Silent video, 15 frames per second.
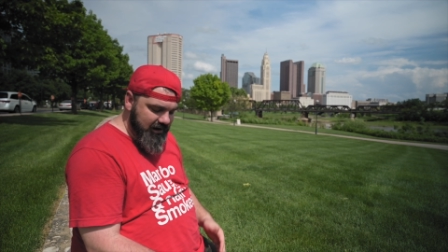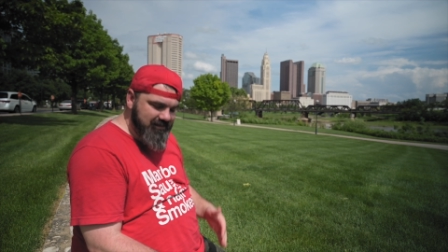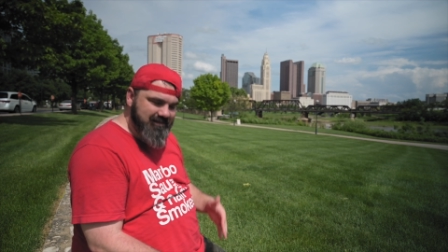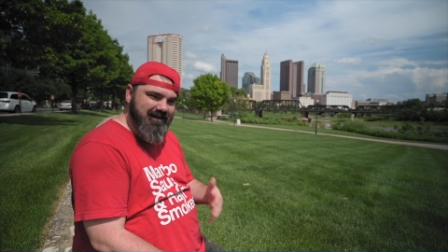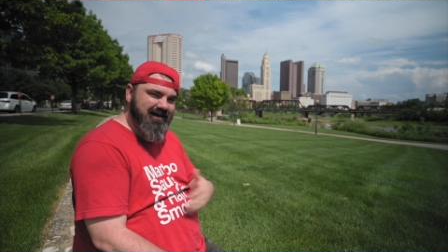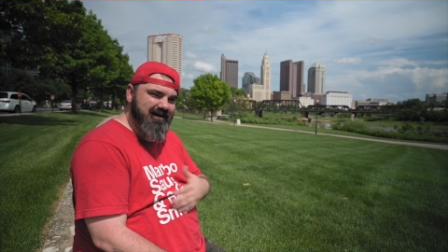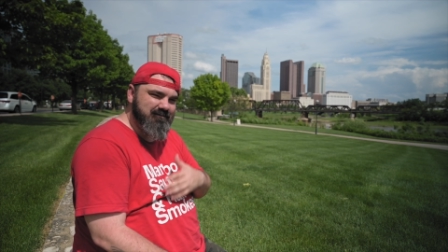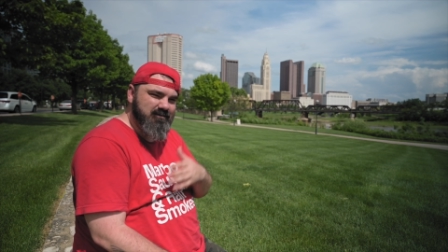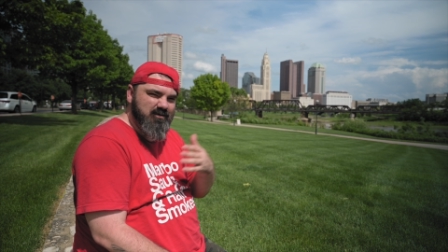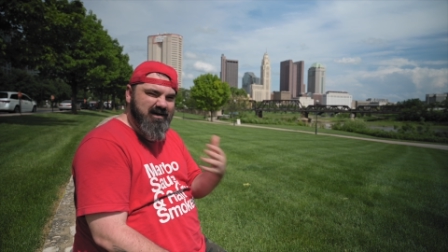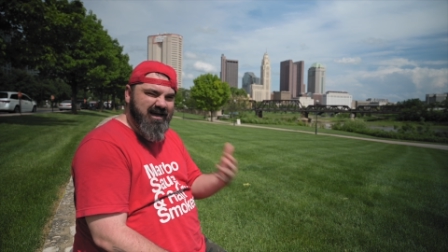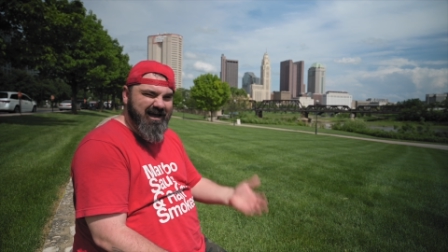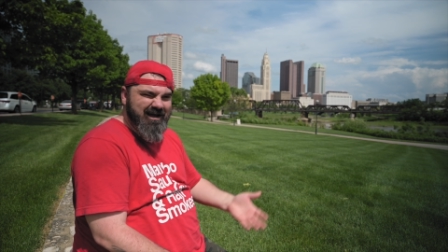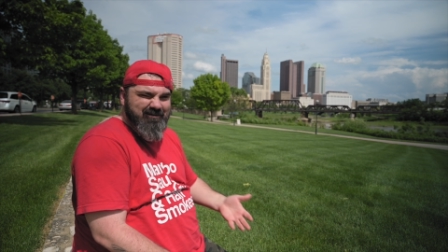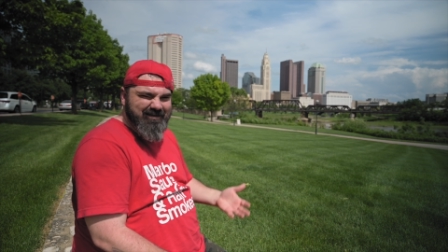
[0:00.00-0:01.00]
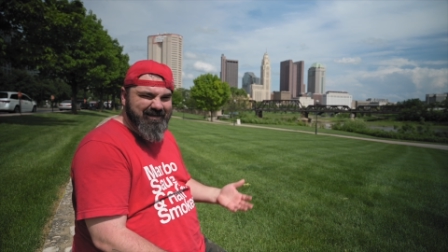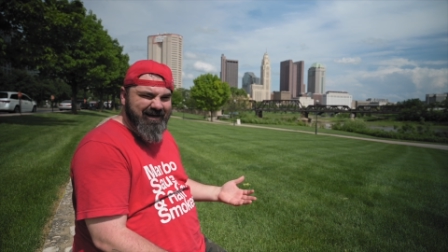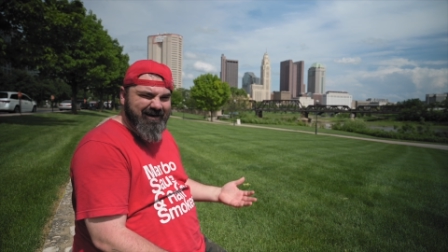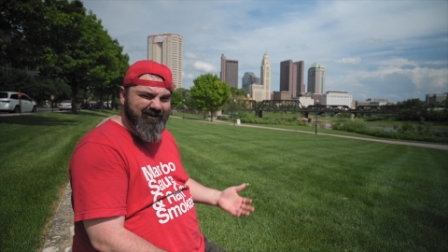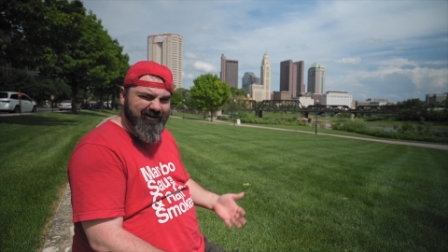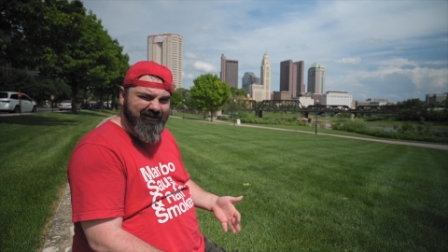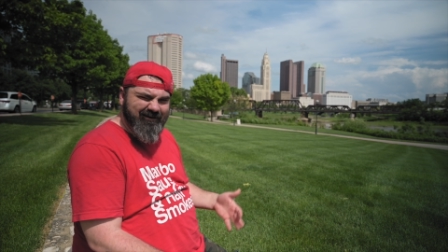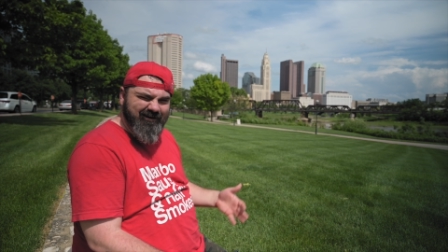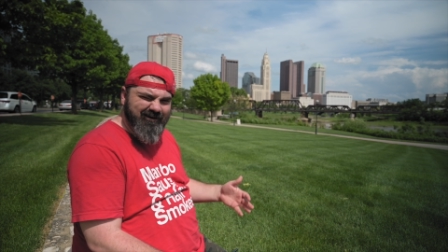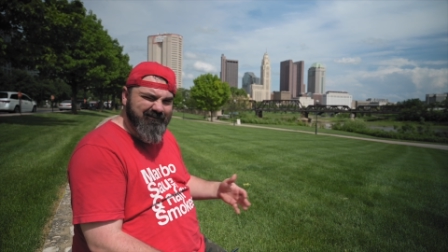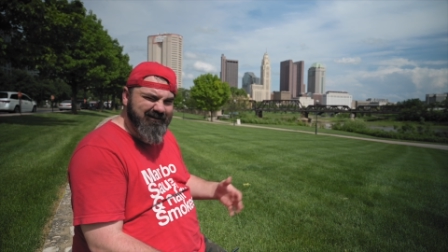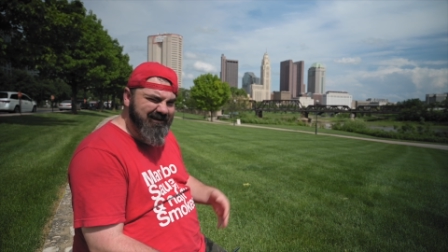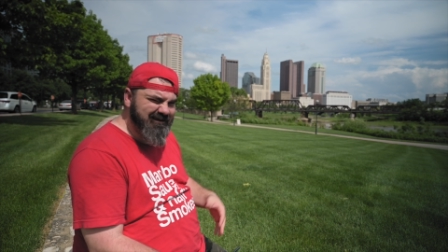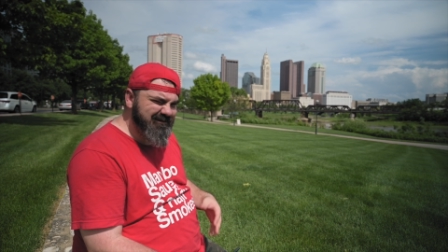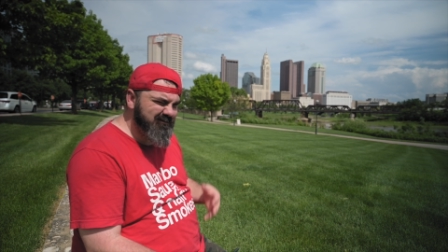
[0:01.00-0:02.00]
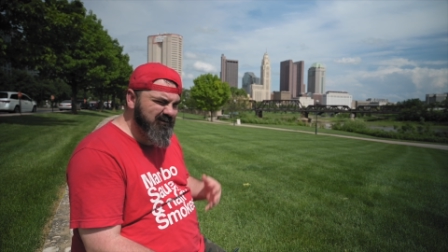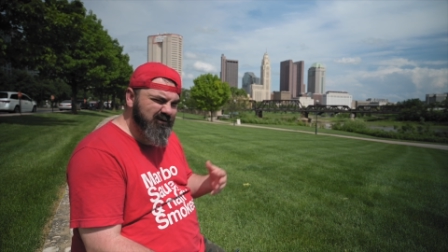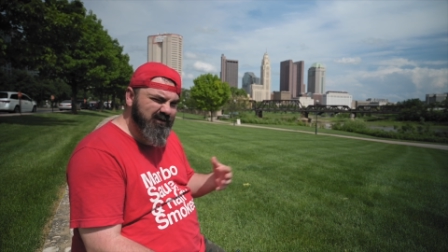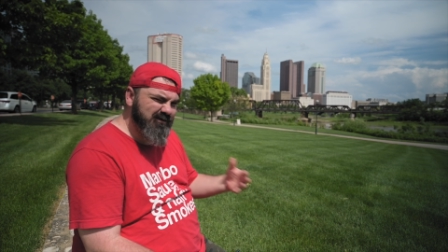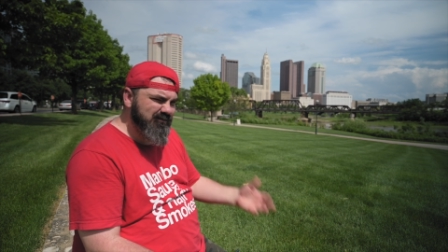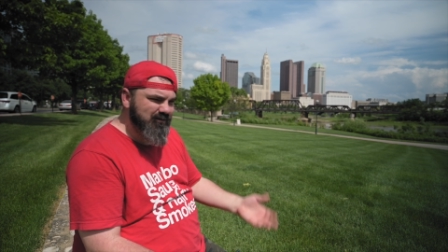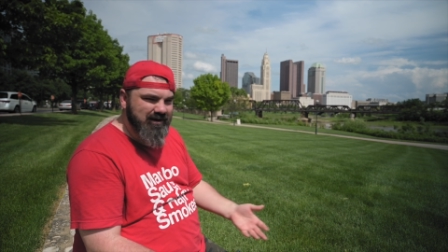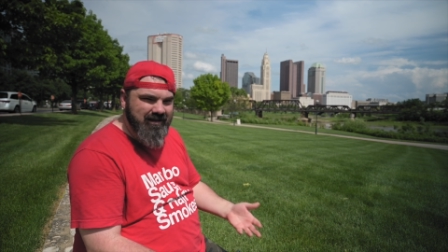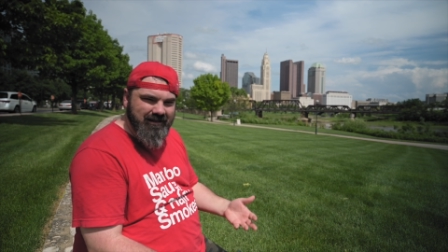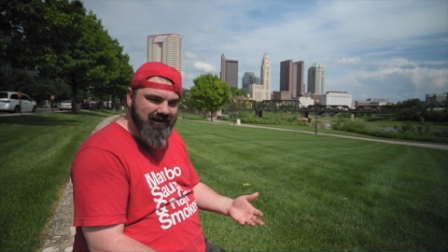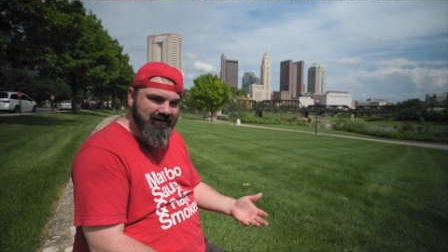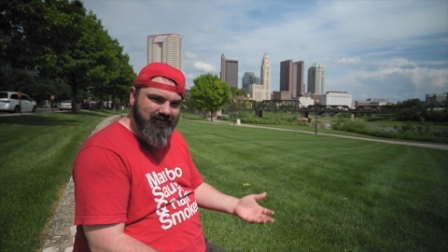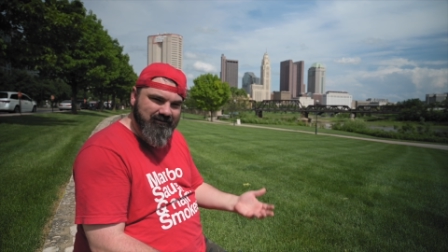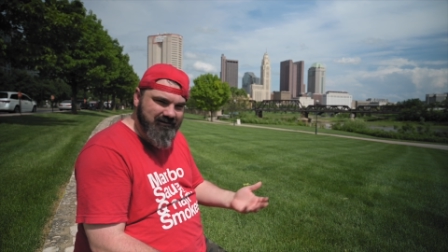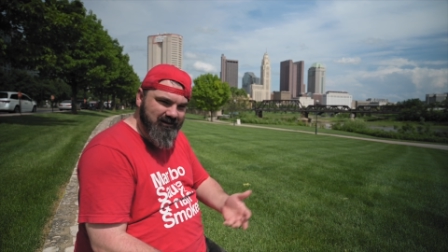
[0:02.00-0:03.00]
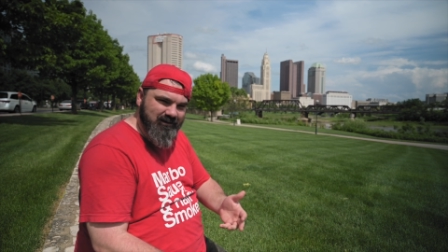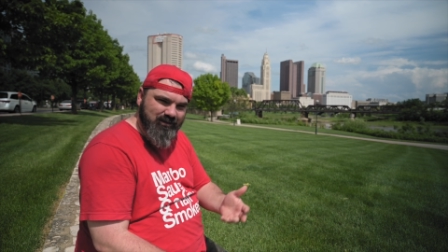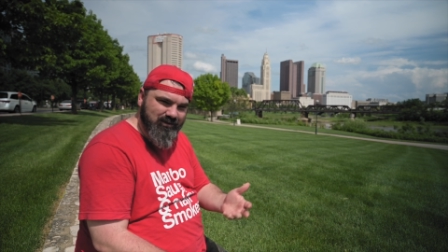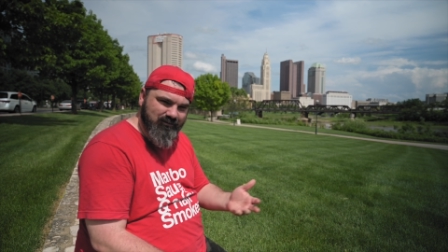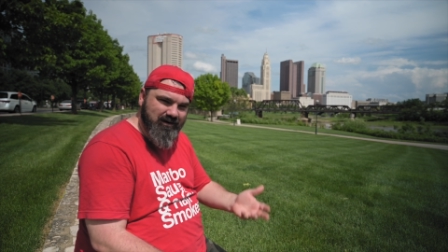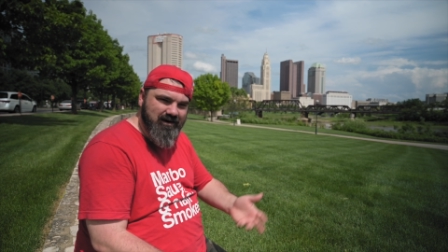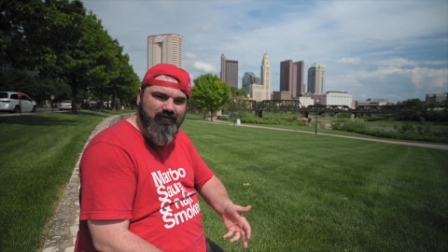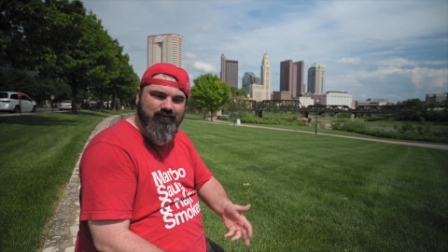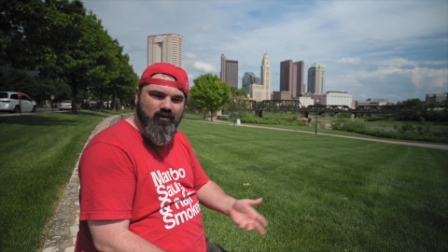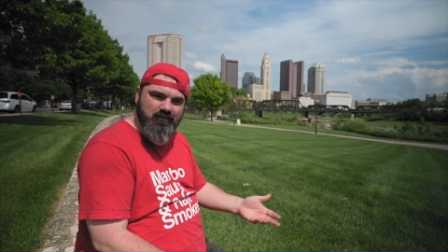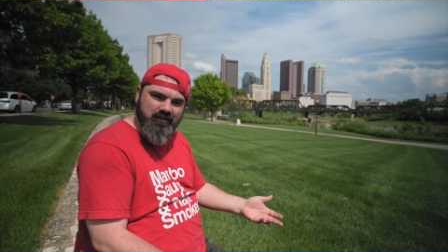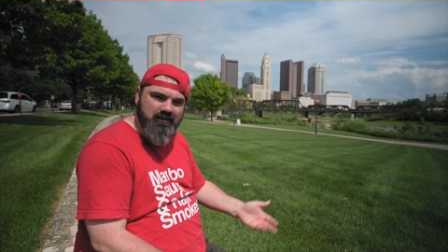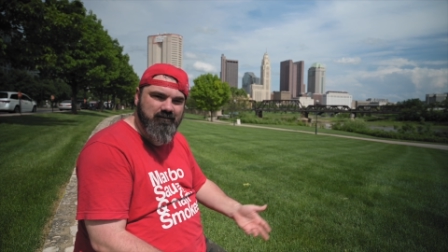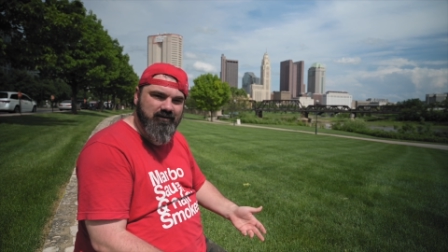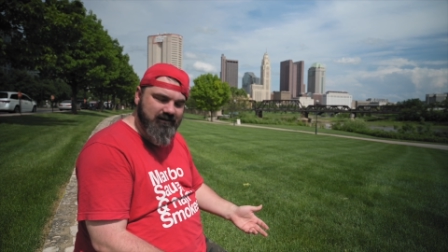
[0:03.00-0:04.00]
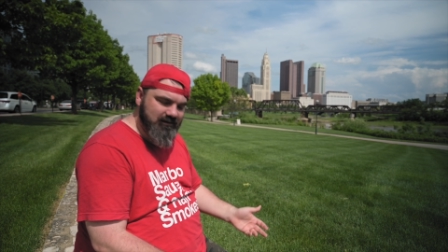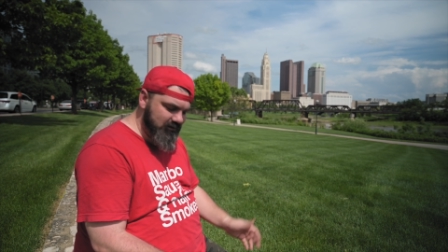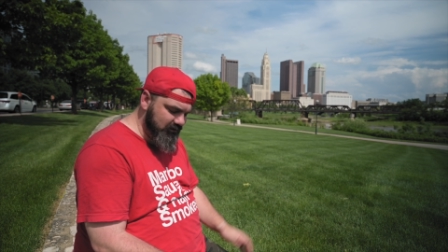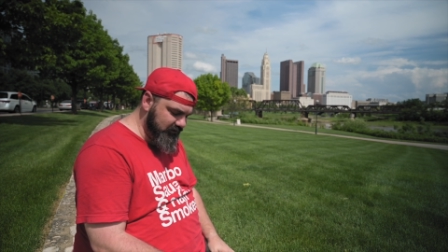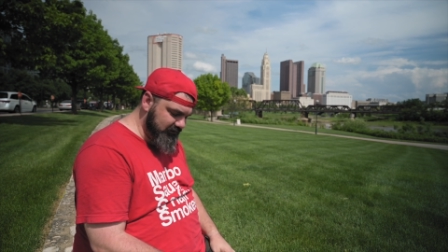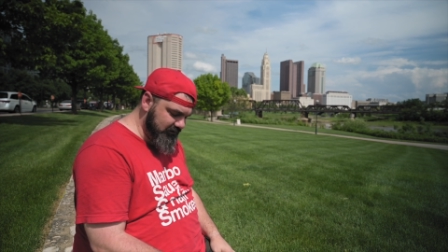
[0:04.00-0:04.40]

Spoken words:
I think I'm okay with that all in all because I'm only really interested in 3 or 4 people in the whole